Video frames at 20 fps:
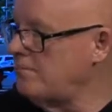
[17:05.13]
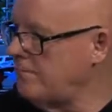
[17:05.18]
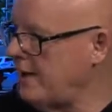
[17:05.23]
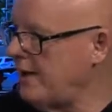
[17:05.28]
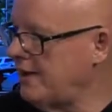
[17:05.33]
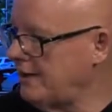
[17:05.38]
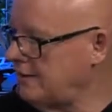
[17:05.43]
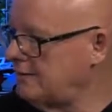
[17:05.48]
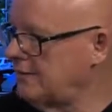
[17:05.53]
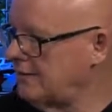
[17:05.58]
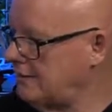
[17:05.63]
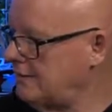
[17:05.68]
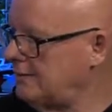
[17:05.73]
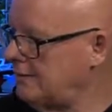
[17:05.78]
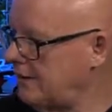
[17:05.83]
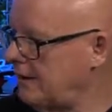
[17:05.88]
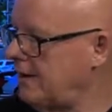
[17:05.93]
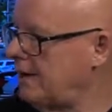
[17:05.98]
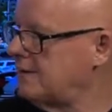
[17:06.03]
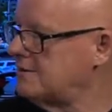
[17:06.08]
mate,
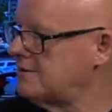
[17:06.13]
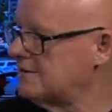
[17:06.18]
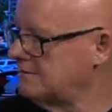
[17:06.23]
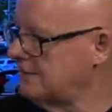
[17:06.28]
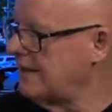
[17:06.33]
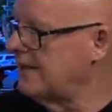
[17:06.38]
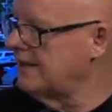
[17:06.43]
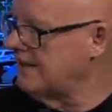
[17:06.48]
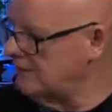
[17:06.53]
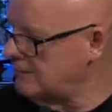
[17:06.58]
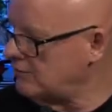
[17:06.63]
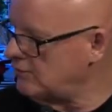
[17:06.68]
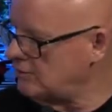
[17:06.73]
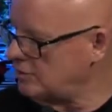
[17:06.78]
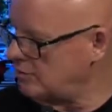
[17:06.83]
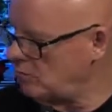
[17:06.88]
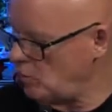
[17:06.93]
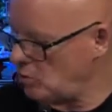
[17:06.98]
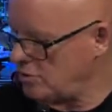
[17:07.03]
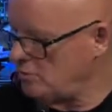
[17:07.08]
they had somebody in
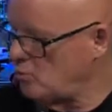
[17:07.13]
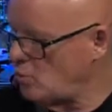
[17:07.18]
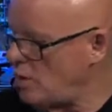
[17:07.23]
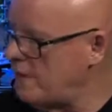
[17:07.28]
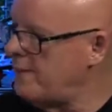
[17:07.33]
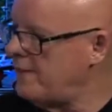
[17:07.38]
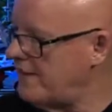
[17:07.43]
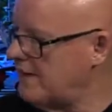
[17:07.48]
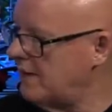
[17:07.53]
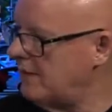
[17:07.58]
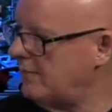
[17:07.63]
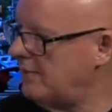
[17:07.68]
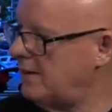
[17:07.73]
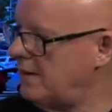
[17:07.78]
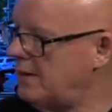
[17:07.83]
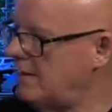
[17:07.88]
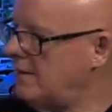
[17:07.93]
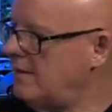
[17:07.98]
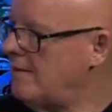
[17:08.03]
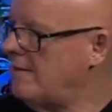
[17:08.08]
the womb with them
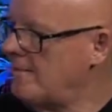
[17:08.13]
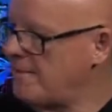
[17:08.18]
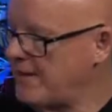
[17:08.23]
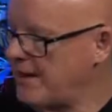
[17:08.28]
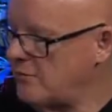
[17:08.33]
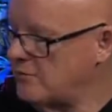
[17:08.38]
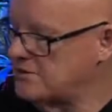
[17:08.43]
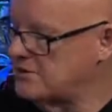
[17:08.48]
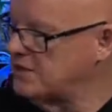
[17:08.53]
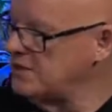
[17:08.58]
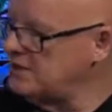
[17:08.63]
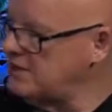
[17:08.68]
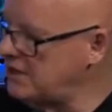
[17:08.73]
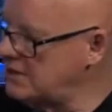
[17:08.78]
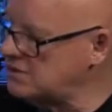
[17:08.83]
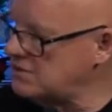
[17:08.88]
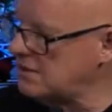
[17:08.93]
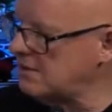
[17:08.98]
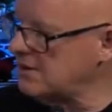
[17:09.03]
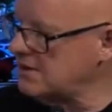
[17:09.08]
that was intentionally